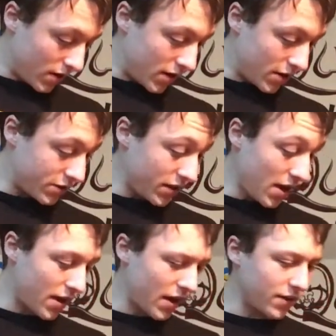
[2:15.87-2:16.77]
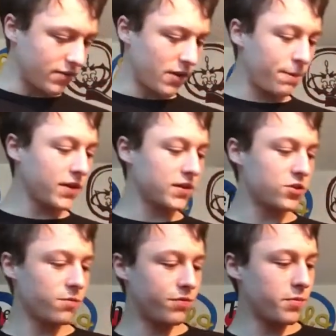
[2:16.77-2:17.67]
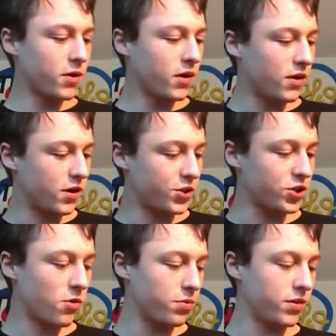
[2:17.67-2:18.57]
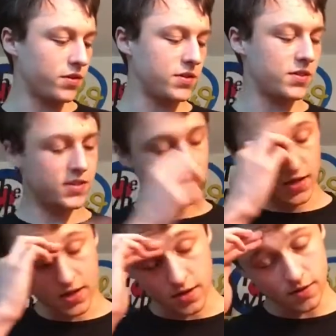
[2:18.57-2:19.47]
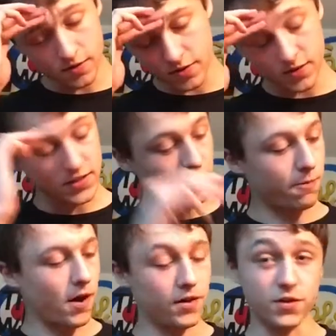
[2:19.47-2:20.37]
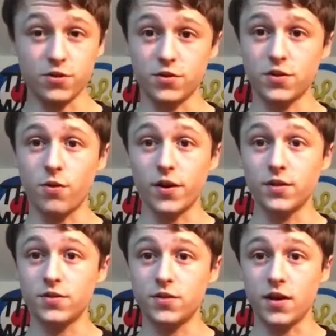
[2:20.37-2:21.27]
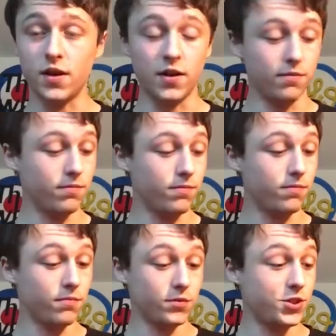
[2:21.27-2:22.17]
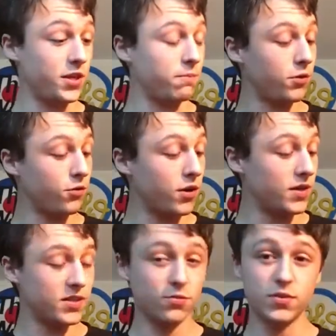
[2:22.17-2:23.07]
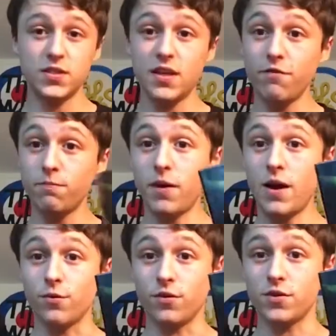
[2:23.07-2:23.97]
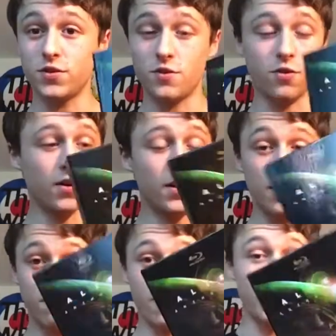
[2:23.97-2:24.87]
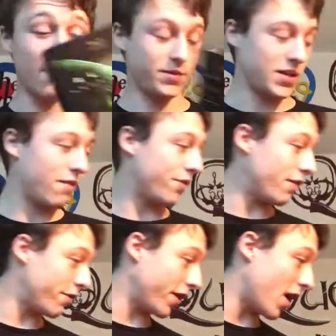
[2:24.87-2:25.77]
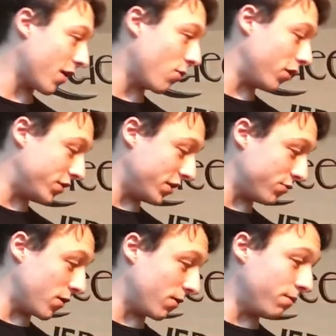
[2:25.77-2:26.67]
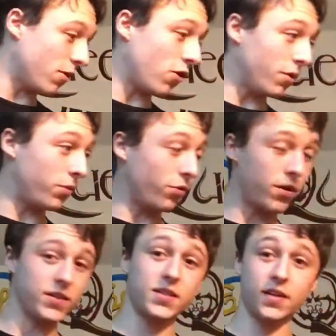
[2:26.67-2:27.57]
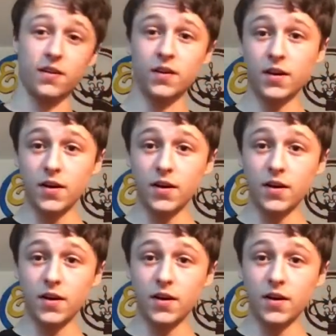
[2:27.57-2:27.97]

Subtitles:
So yeah, and I picked this up from a shop that's nearby that does quite cheap Blu-rays. This was £7, so very happy to have that. Very high quality as well. All the Blu-rays here